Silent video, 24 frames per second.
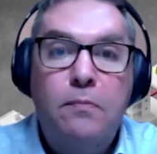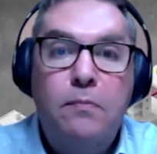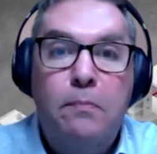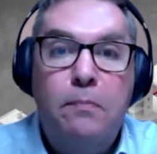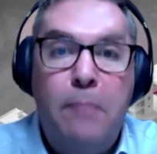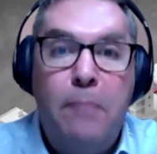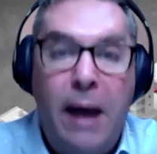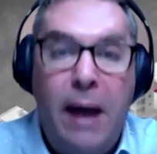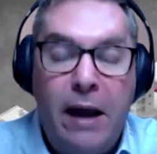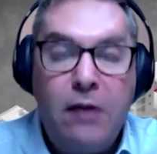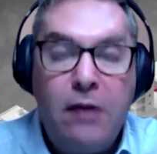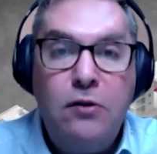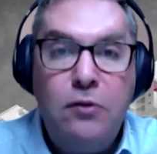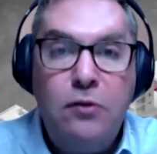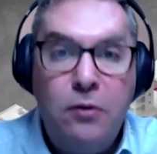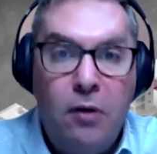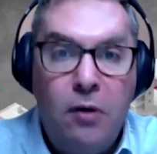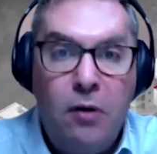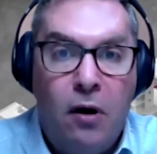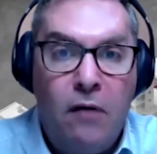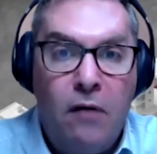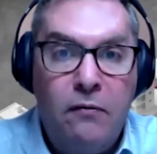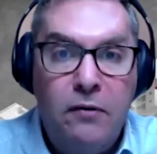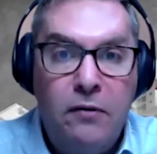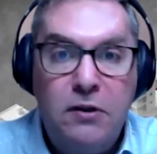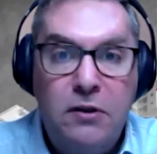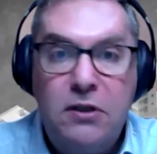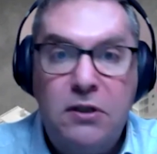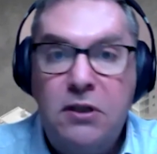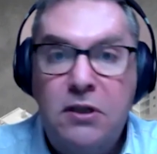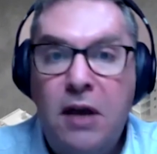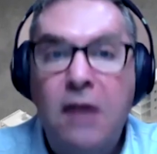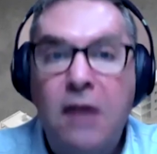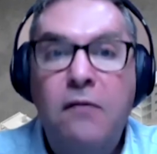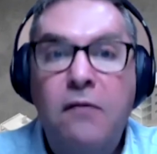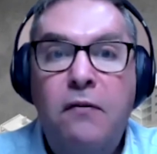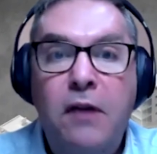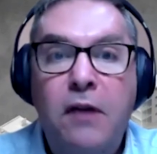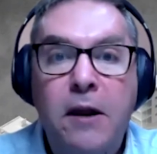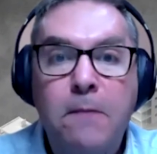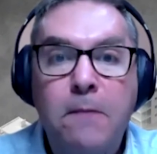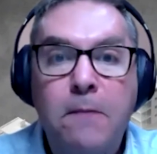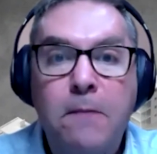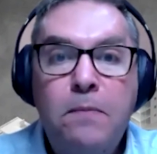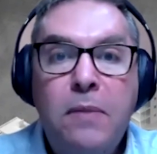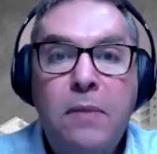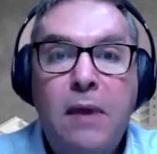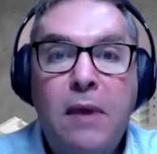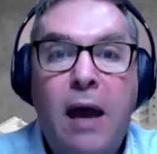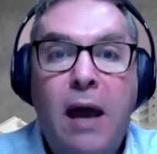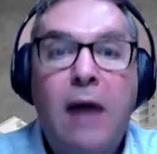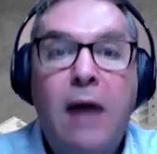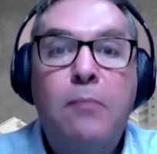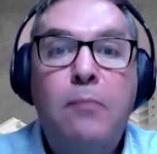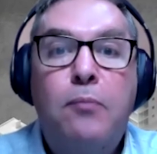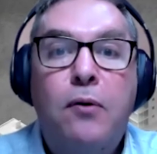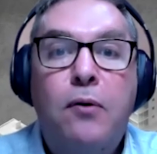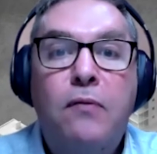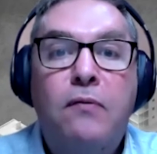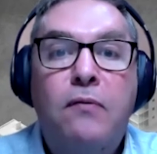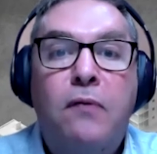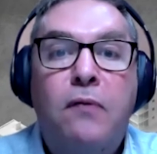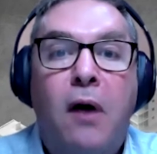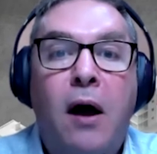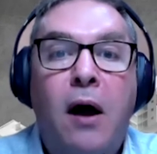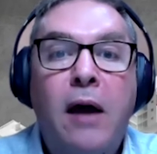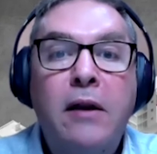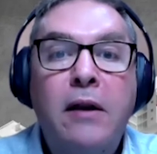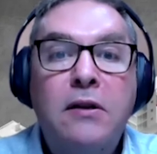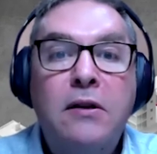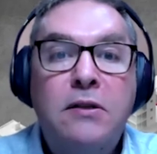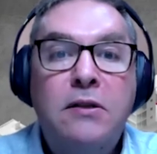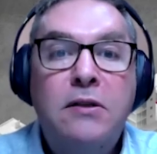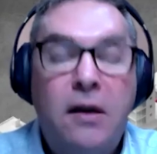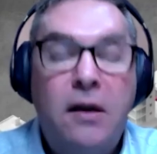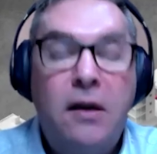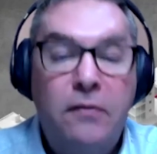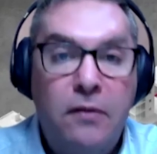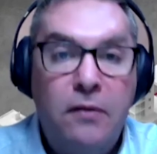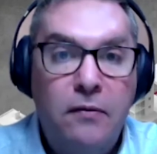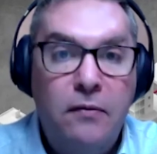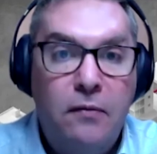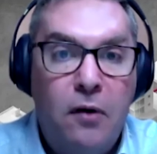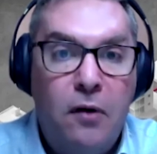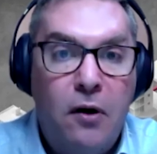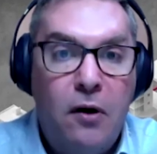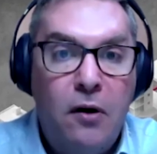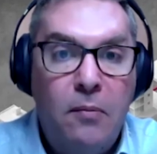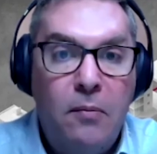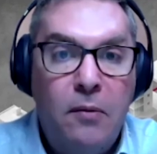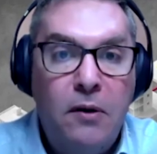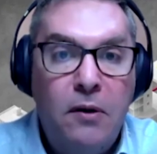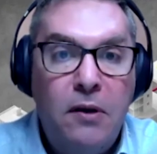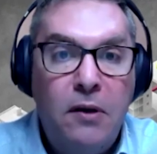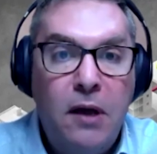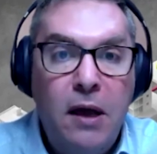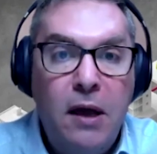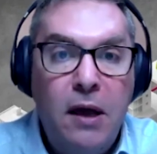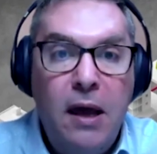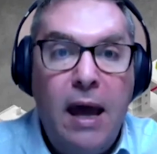back to the office safely and provide a safe environment